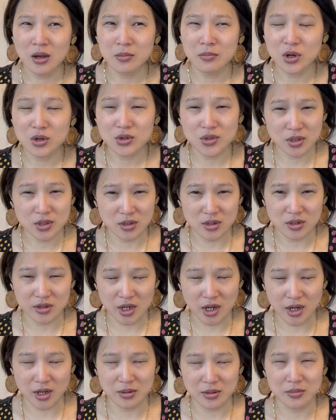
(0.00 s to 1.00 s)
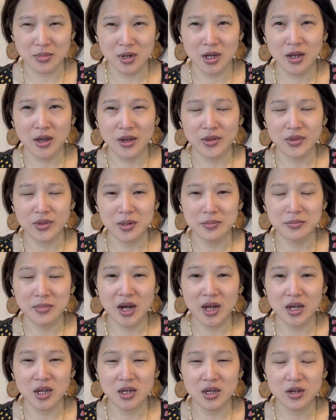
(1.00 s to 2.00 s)
most of the time that
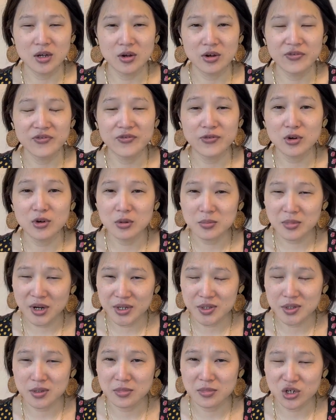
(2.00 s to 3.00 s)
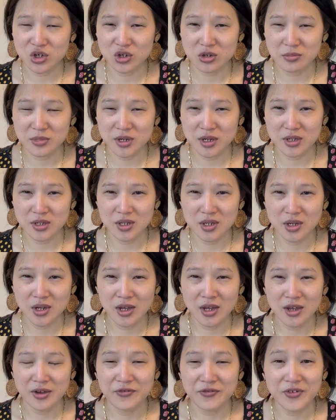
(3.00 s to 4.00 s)
my full bust measurement
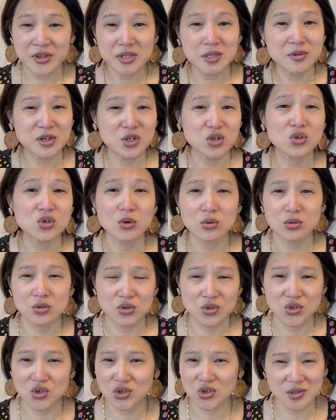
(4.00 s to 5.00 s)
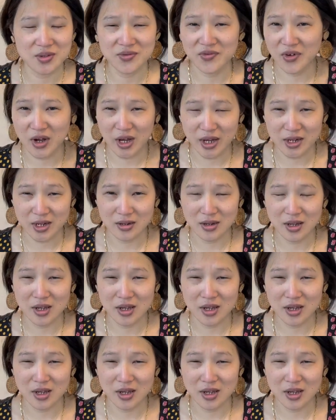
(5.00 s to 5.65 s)
fits my shoulders just fine.